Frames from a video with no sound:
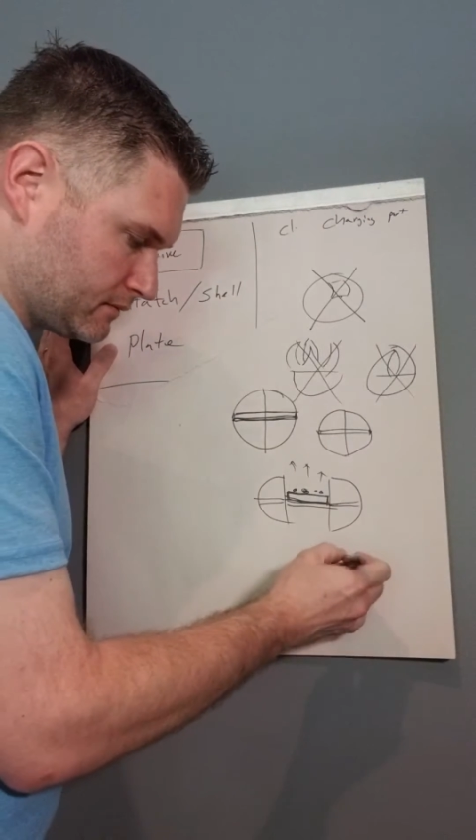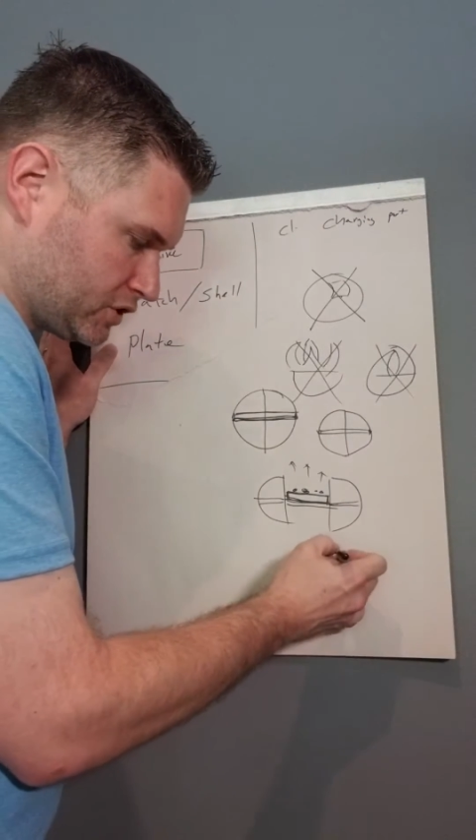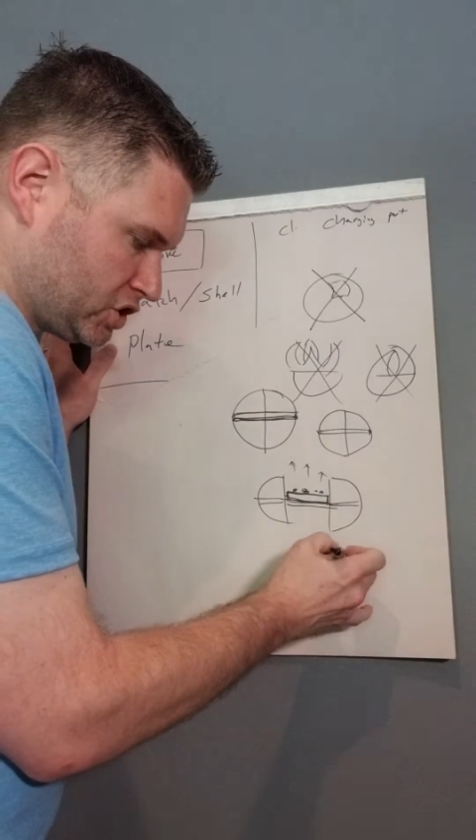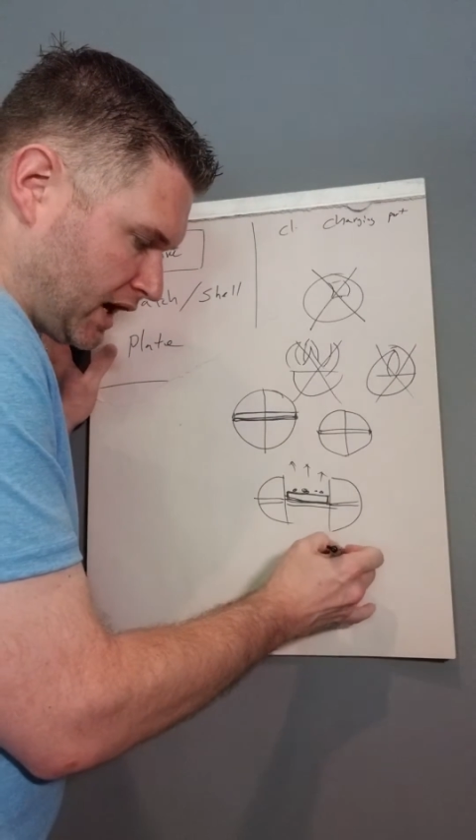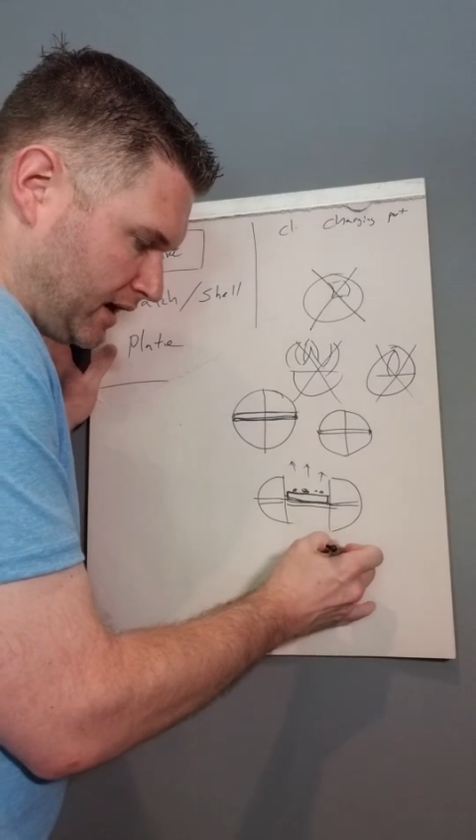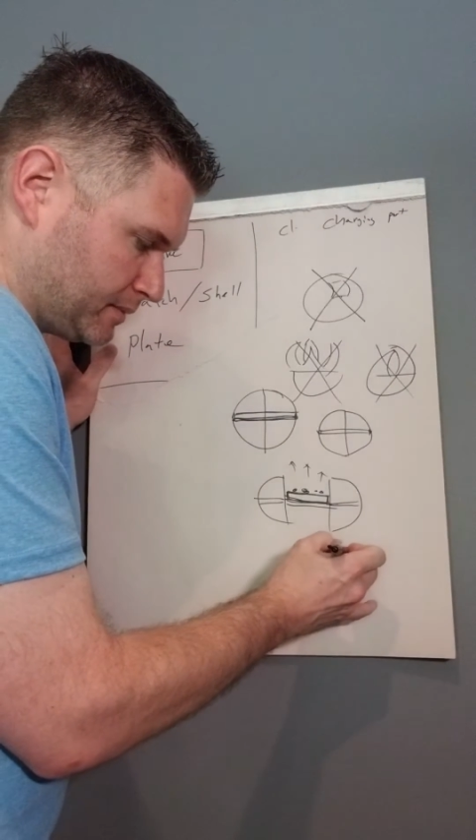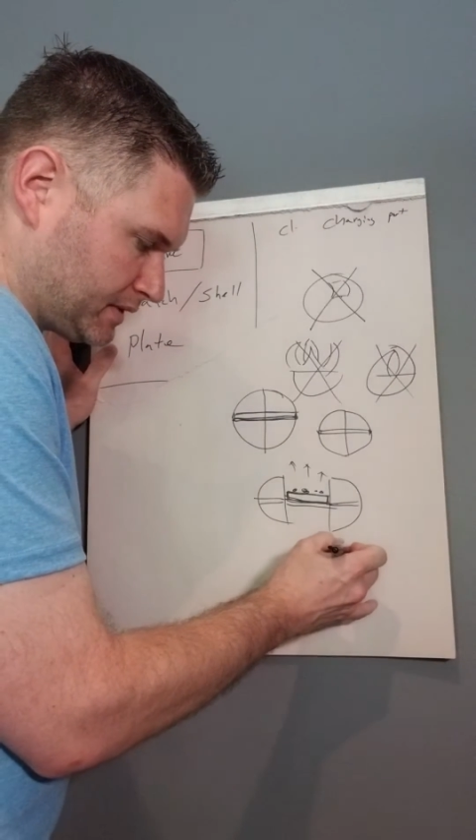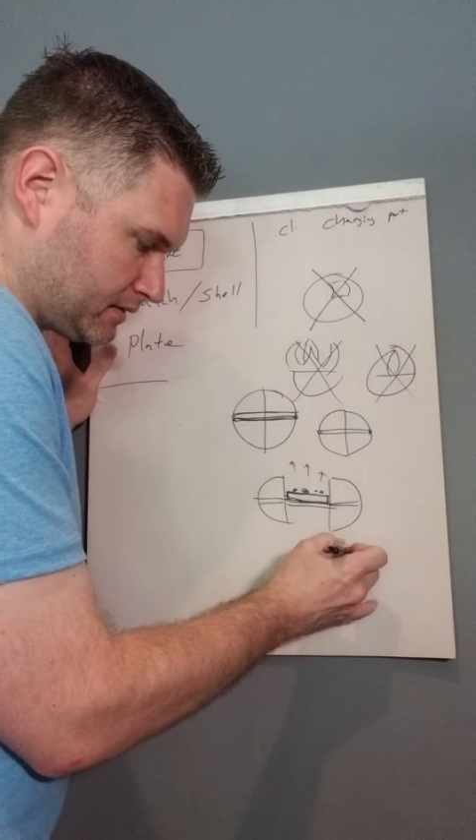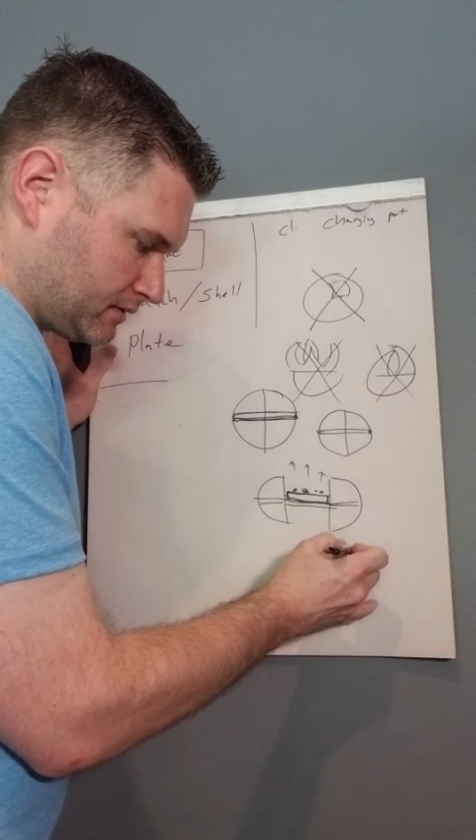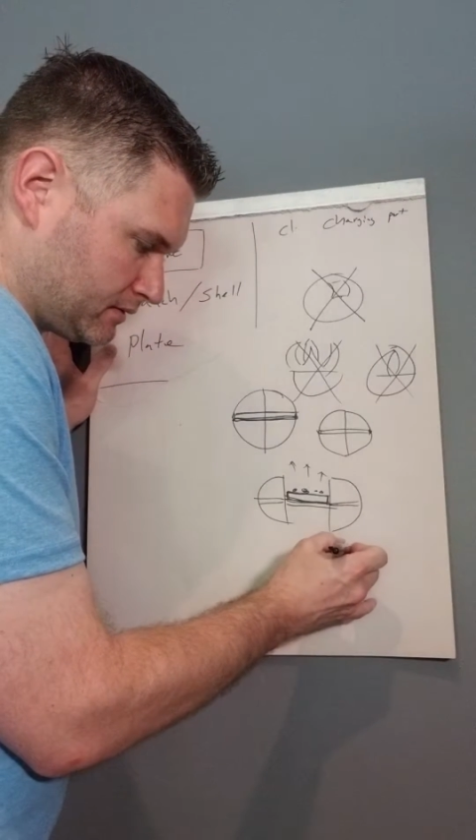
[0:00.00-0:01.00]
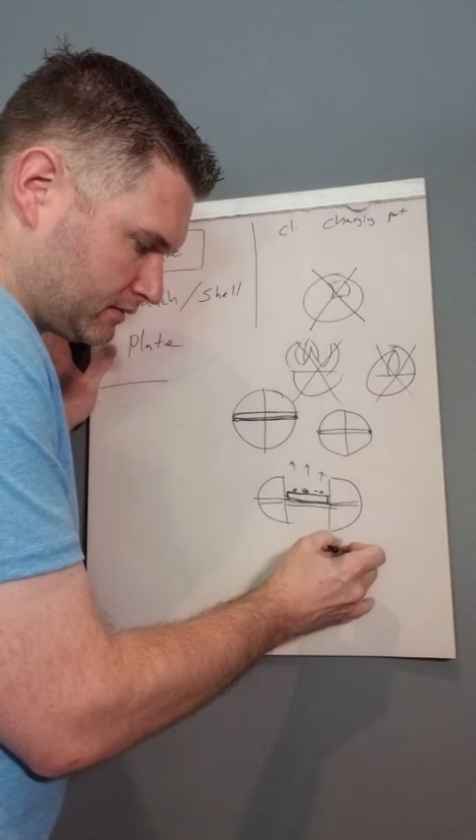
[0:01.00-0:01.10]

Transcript: shapes,